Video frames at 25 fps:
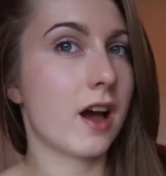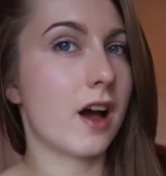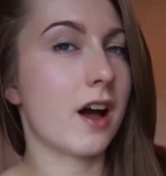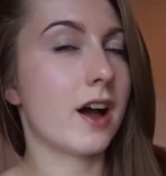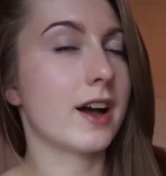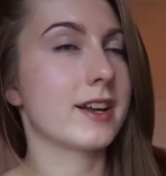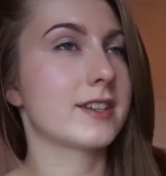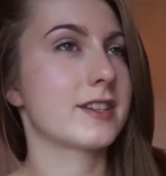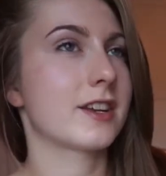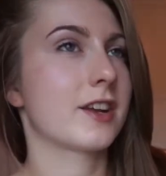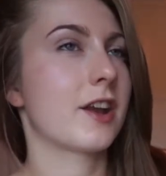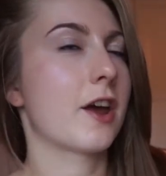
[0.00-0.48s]

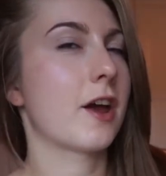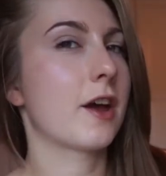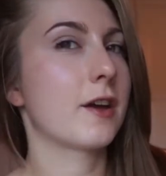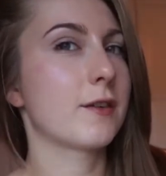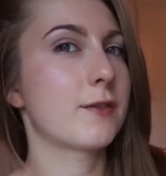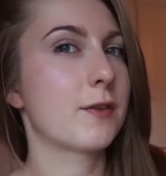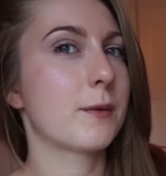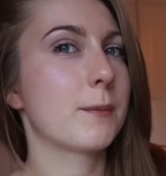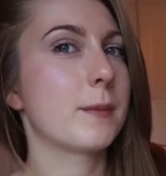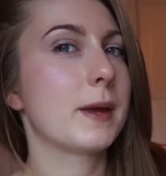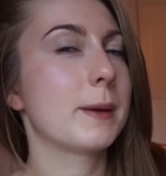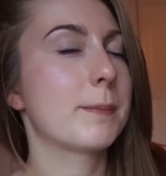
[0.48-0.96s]
I don't know,
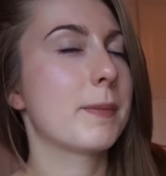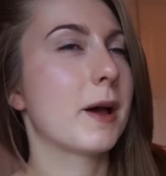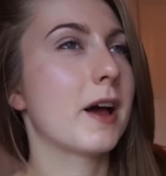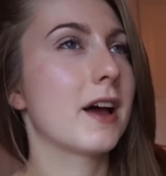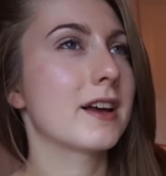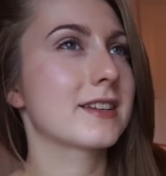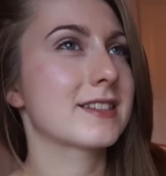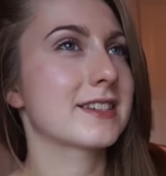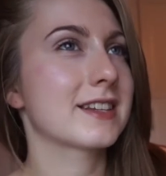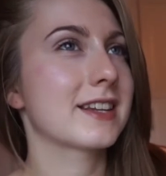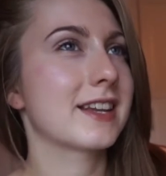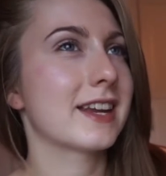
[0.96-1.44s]
for me
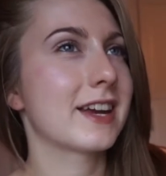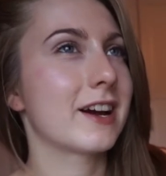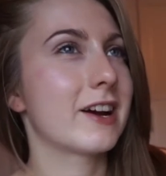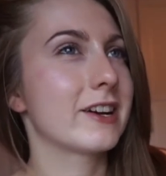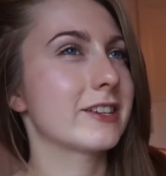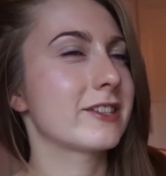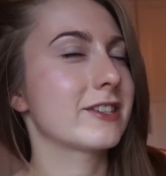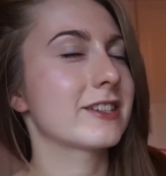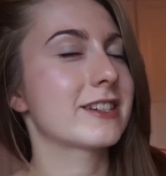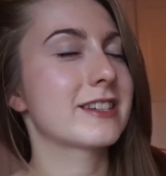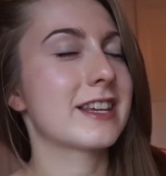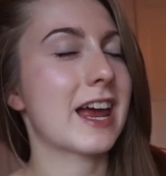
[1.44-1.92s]
personally,
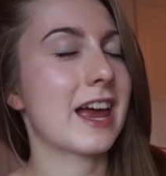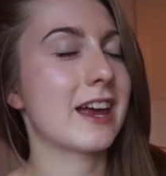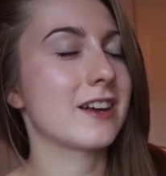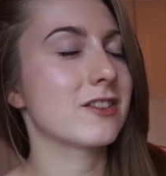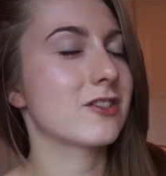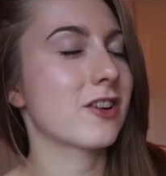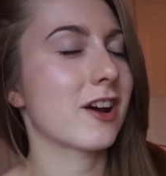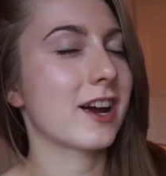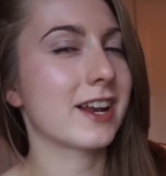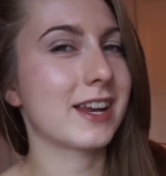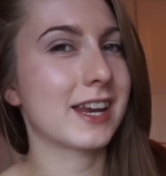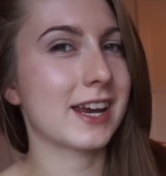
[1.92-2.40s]
I just hate
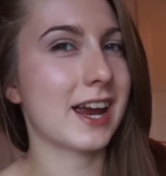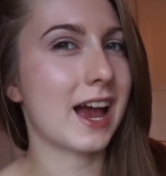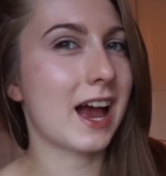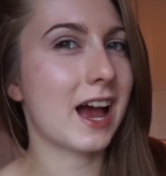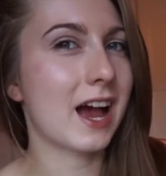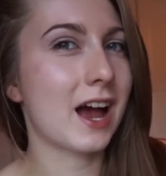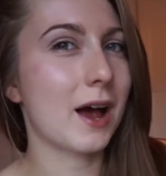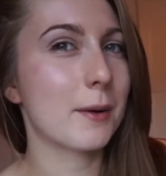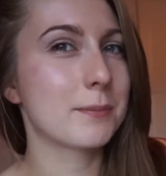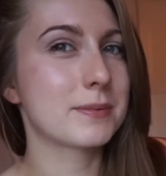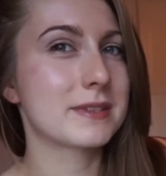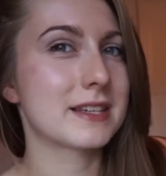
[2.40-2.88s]
training
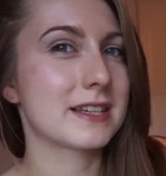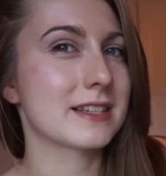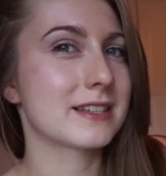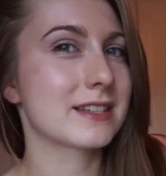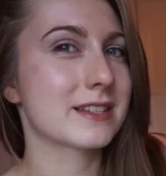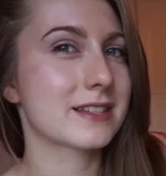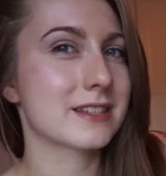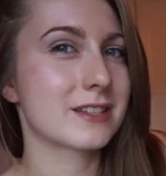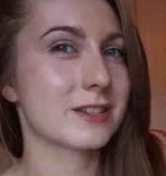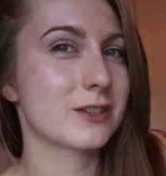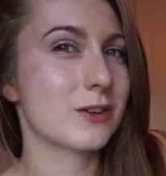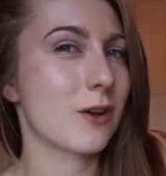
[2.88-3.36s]
abs.
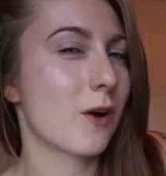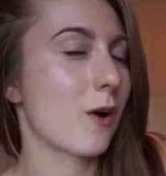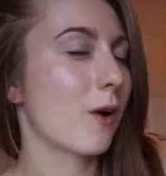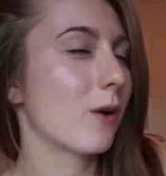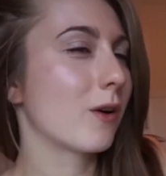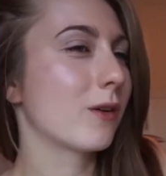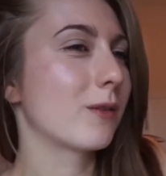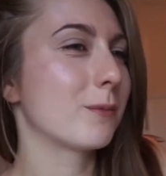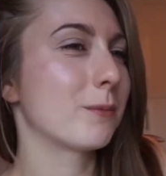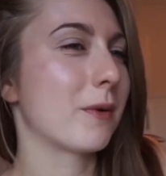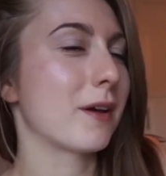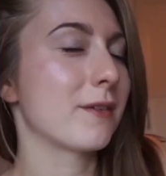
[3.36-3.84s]
It's
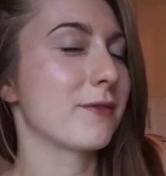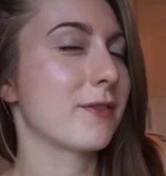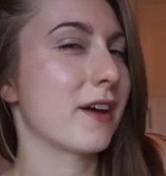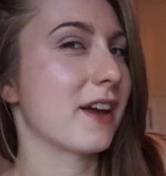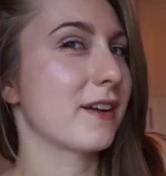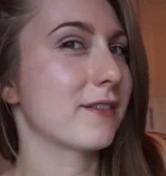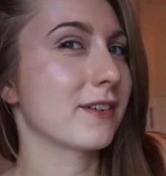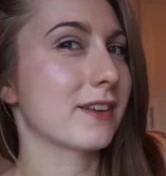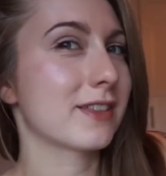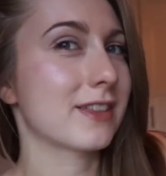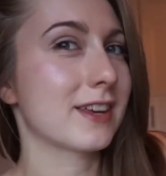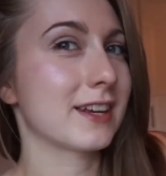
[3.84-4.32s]
not my
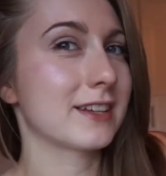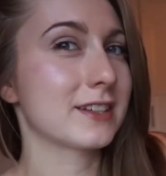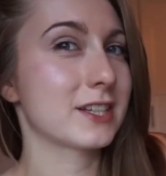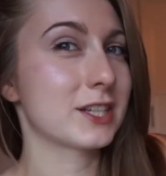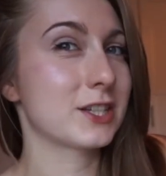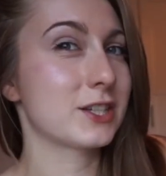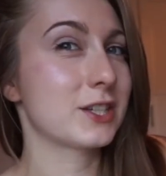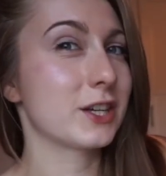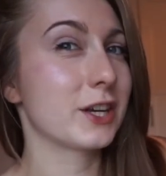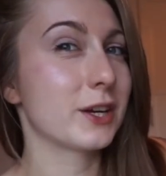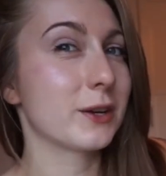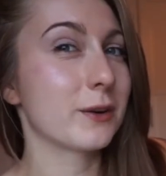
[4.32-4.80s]
favourite thing to
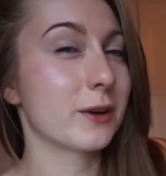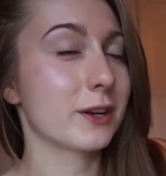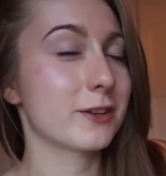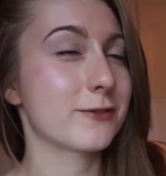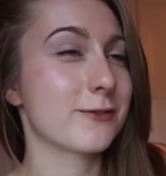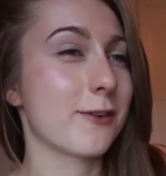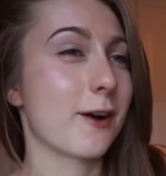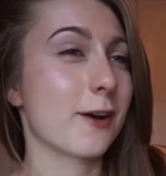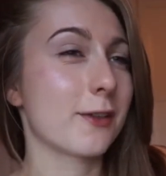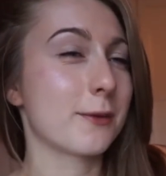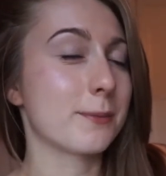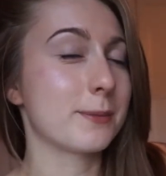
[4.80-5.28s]
do.
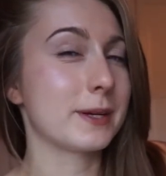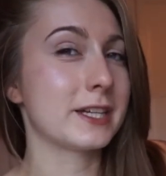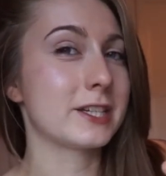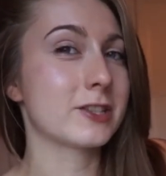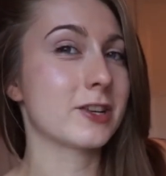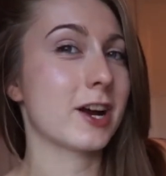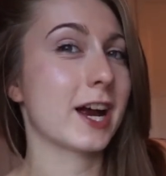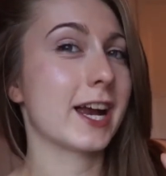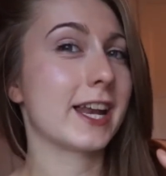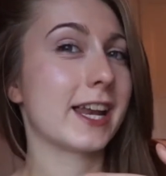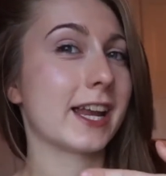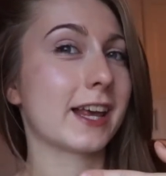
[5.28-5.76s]
I'd rather be
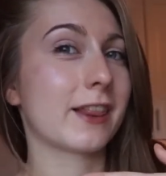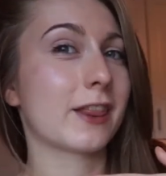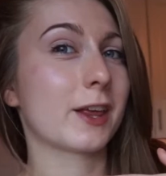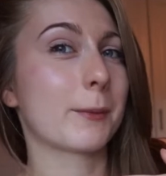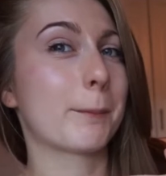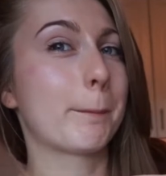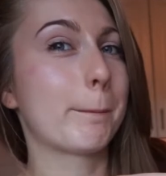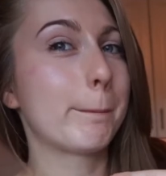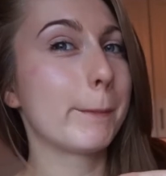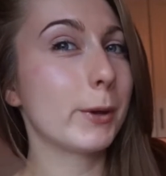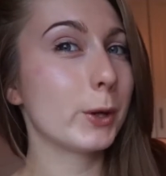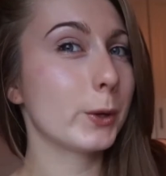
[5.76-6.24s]
training
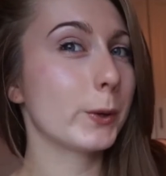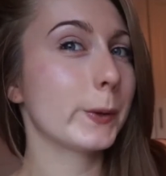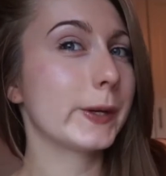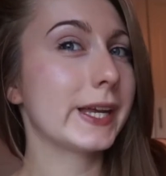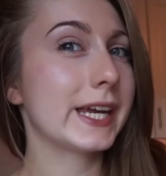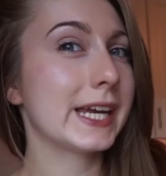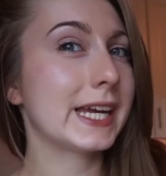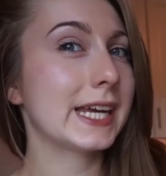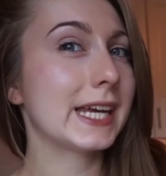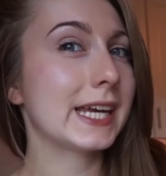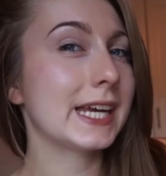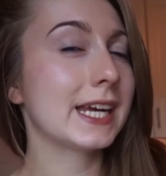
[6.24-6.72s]
the
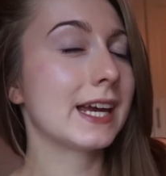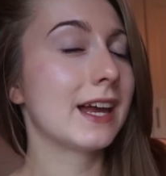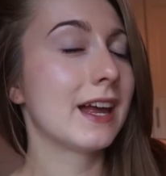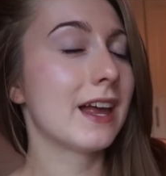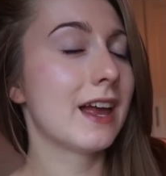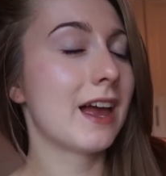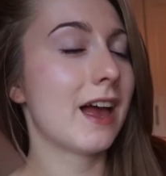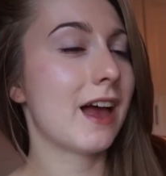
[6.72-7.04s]
booty.